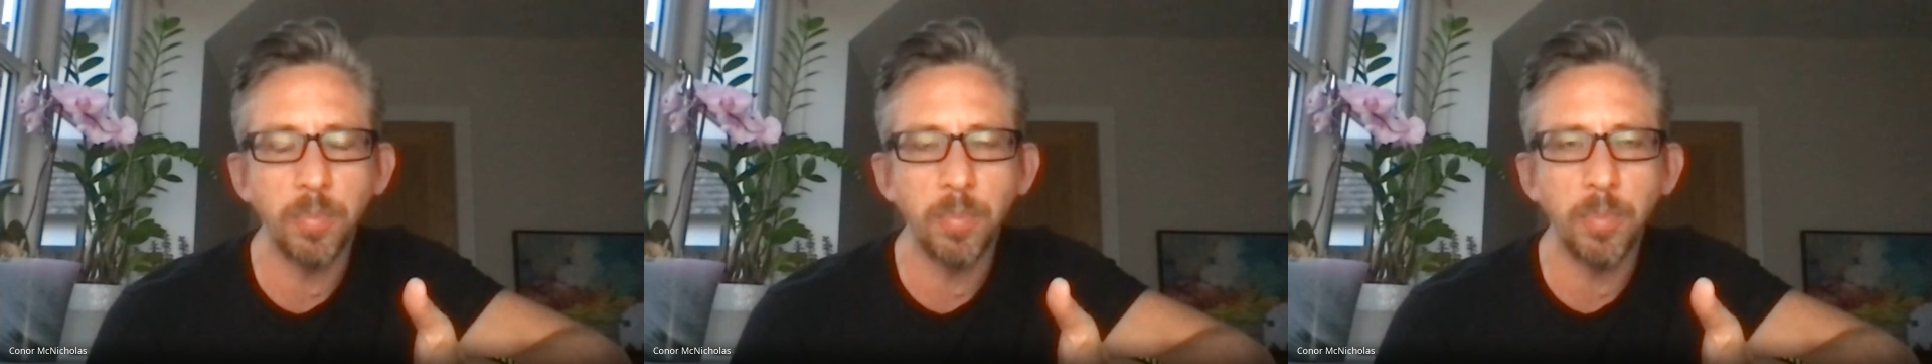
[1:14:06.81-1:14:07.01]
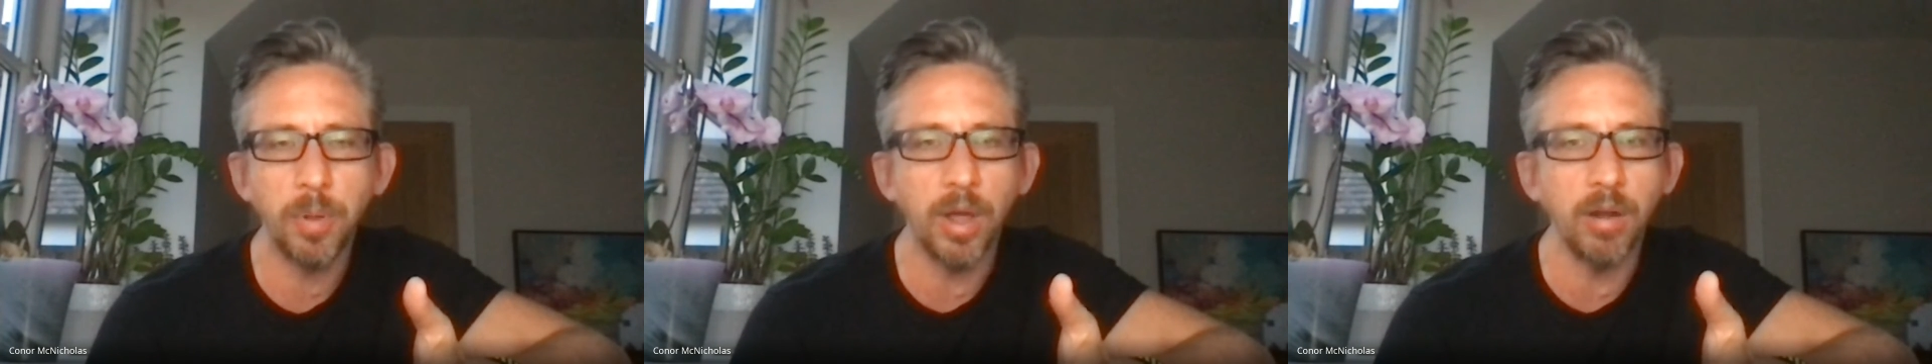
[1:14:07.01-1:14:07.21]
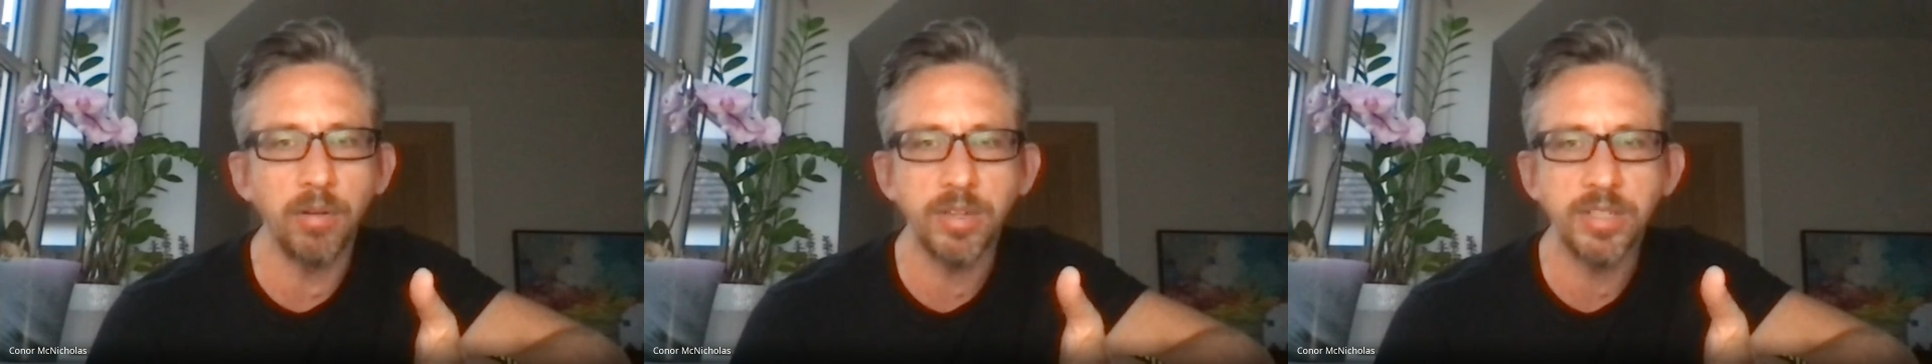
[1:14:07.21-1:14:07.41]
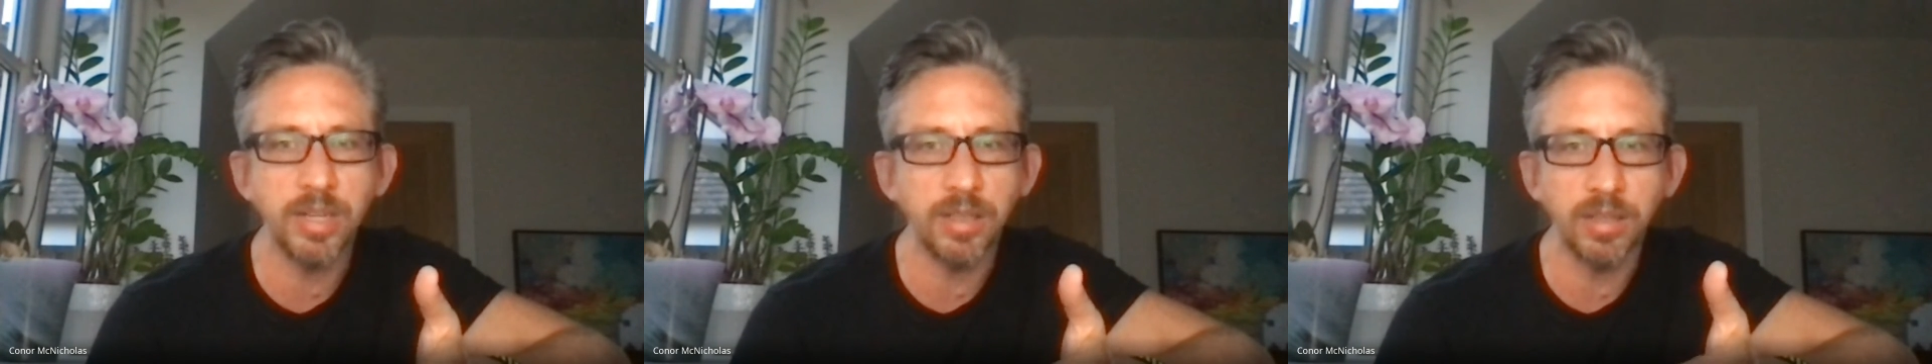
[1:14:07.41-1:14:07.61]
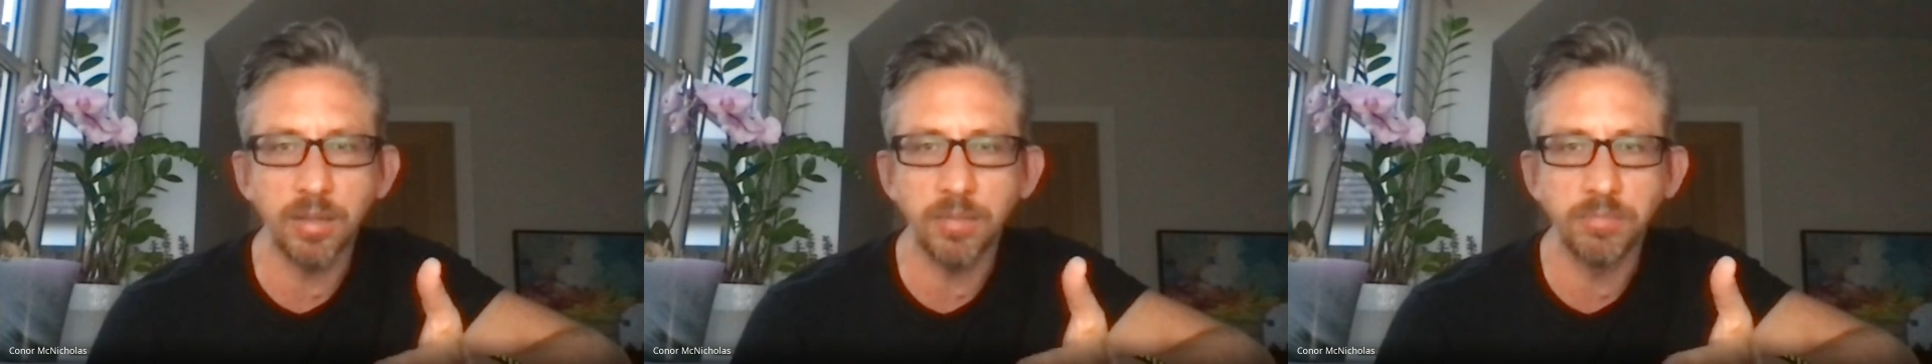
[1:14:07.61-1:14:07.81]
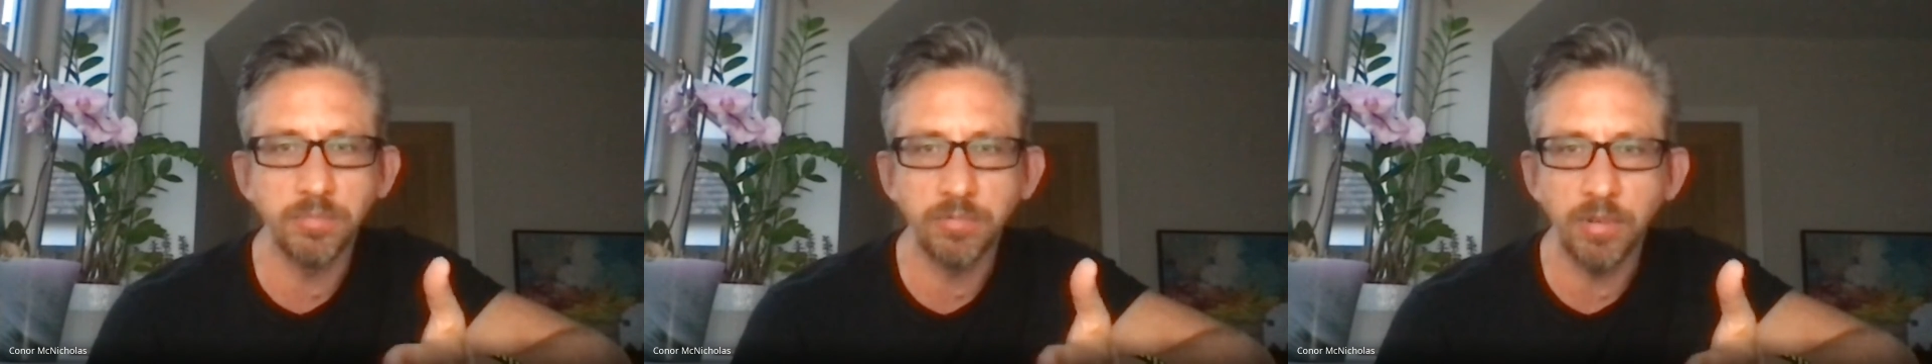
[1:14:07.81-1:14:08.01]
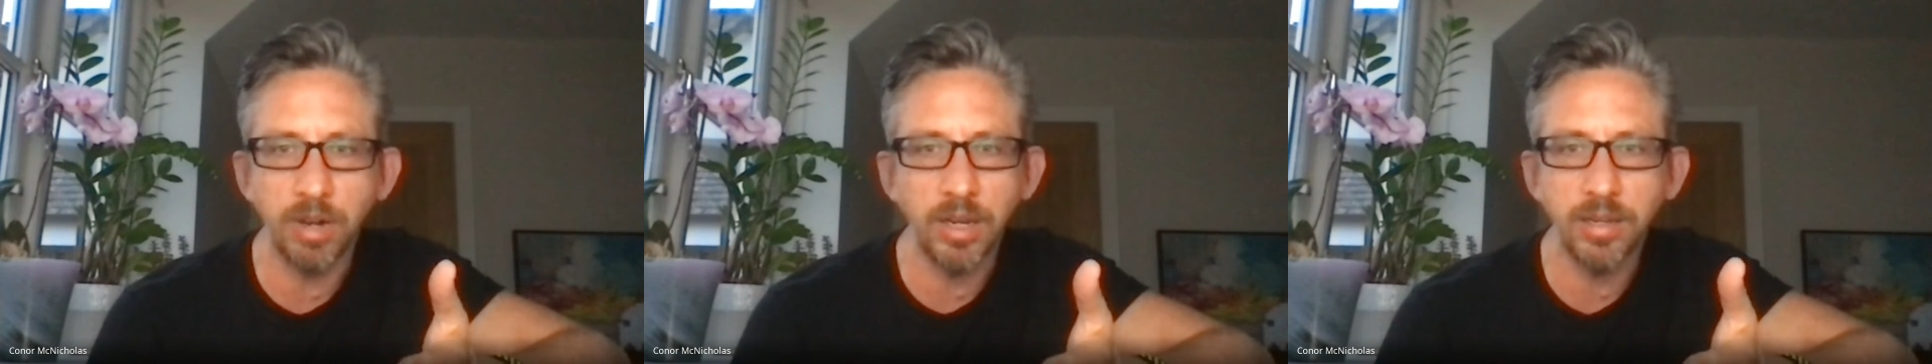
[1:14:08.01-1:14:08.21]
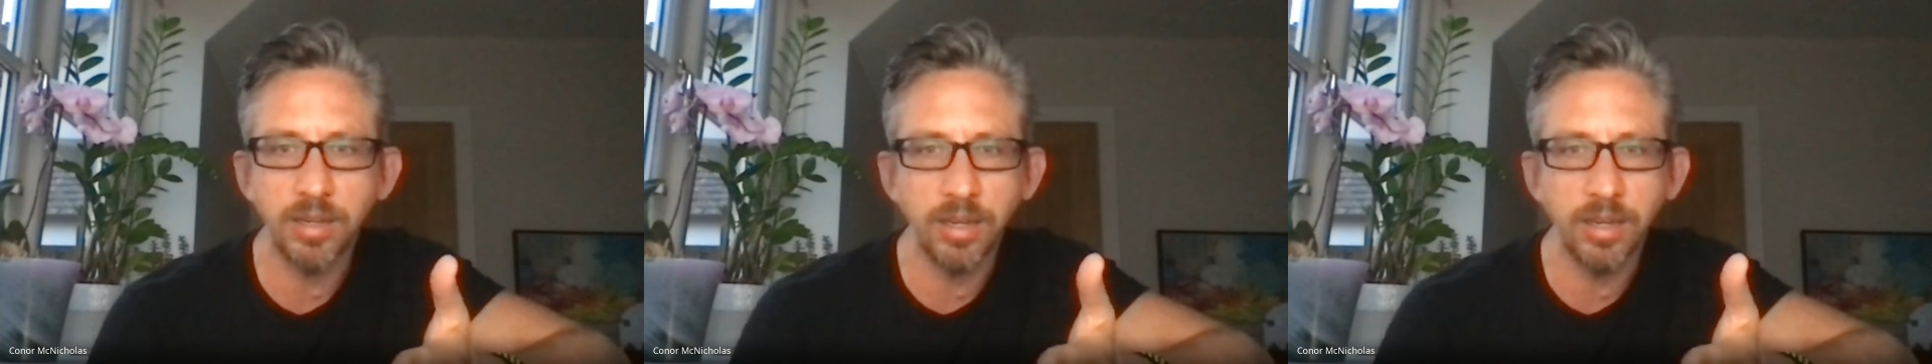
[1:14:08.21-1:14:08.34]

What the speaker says: pirating them, right?